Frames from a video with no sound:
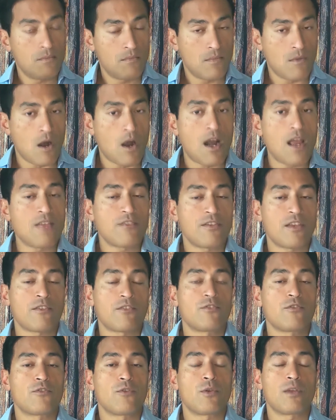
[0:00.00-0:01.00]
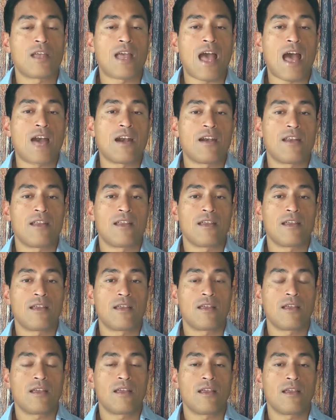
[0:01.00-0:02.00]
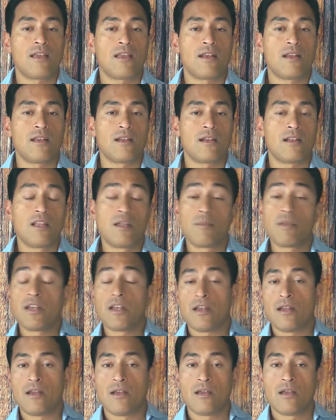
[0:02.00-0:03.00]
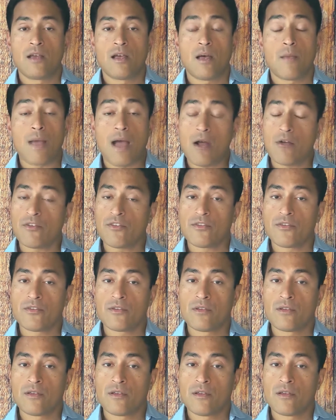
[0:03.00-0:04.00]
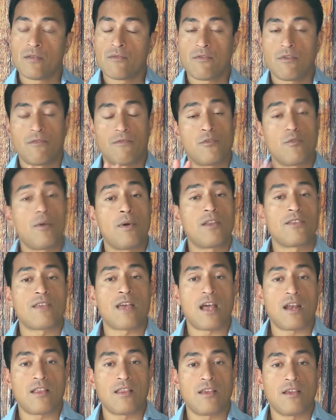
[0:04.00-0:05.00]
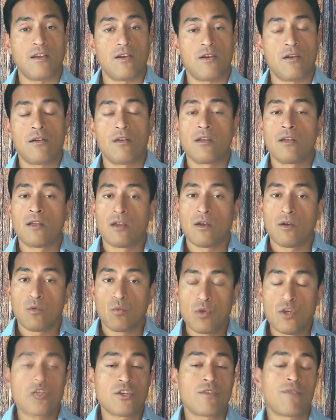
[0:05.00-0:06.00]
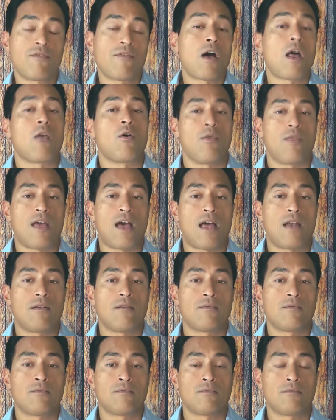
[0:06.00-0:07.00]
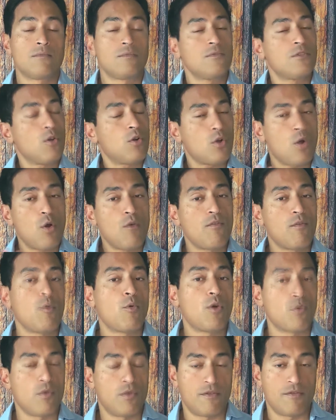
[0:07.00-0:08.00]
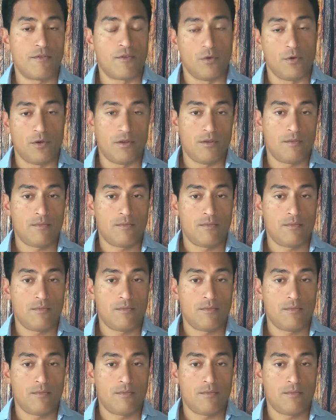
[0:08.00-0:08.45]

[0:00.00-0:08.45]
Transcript: our ancestors only had it in limited amounts for a few months out of the year. We should follow that don't go overboard with fruit.